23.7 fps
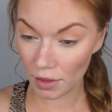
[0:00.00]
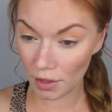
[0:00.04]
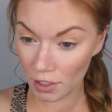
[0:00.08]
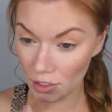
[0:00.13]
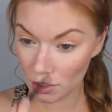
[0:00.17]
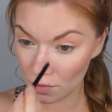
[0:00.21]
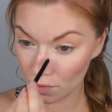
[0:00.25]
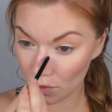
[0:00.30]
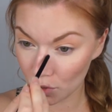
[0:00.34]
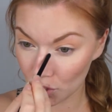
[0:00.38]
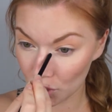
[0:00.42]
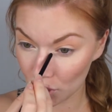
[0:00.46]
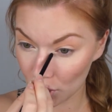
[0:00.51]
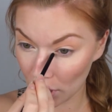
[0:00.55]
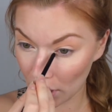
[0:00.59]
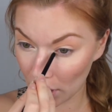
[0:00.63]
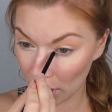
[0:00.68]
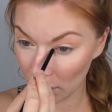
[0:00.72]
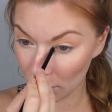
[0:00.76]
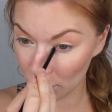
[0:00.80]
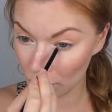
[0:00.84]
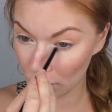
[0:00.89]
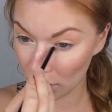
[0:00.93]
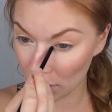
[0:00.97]
This will
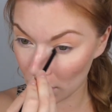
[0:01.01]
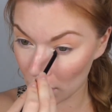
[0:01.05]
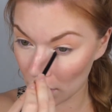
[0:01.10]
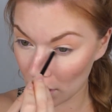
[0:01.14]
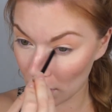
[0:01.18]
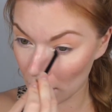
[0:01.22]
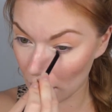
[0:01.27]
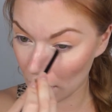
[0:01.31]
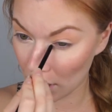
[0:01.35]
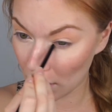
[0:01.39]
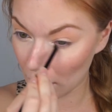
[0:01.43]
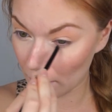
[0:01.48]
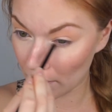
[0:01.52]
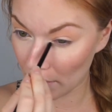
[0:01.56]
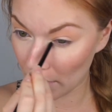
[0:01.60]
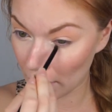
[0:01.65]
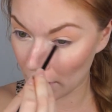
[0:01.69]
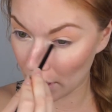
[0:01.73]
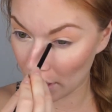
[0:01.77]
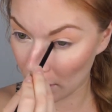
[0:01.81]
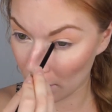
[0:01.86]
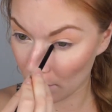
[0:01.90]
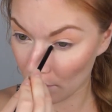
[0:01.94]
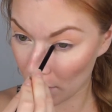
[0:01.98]
change day to day
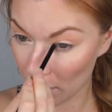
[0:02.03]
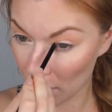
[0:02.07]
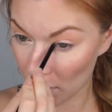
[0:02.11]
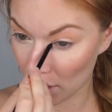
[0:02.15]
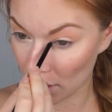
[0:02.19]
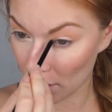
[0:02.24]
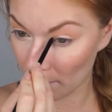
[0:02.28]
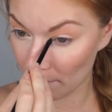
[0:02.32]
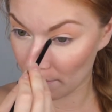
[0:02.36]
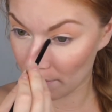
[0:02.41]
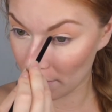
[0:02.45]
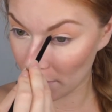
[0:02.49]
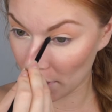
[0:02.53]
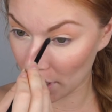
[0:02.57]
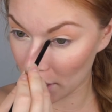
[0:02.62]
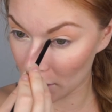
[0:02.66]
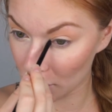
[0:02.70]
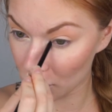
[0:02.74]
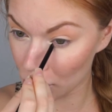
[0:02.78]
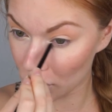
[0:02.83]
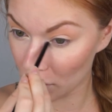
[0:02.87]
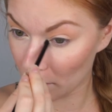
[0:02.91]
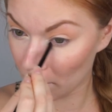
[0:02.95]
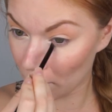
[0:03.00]
depending on what color
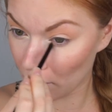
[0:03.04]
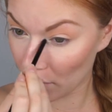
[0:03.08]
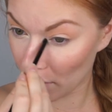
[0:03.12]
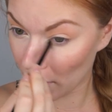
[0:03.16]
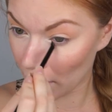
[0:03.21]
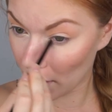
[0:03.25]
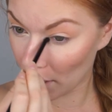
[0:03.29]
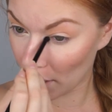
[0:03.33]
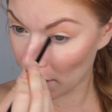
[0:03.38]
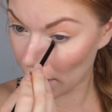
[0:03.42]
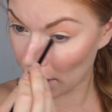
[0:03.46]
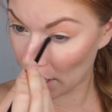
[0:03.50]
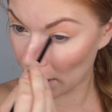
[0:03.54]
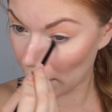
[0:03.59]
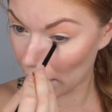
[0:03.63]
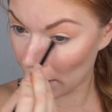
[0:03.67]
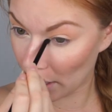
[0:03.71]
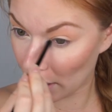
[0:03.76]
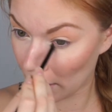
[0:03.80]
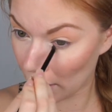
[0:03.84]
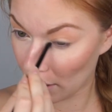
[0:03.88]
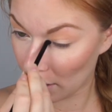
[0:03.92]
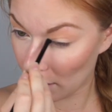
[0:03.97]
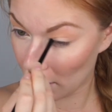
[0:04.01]
blush I'm
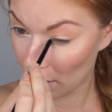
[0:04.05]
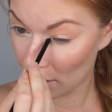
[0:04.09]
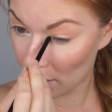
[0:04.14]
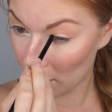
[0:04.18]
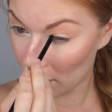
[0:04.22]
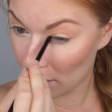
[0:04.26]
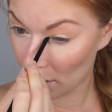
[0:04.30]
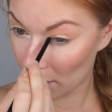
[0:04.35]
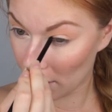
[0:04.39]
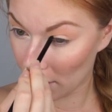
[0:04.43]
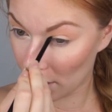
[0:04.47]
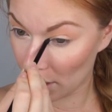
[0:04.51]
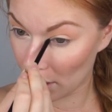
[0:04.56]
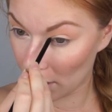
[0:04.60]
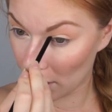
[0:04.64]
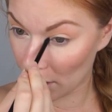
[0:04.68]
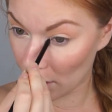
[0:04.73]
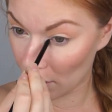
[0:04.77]
wearing, you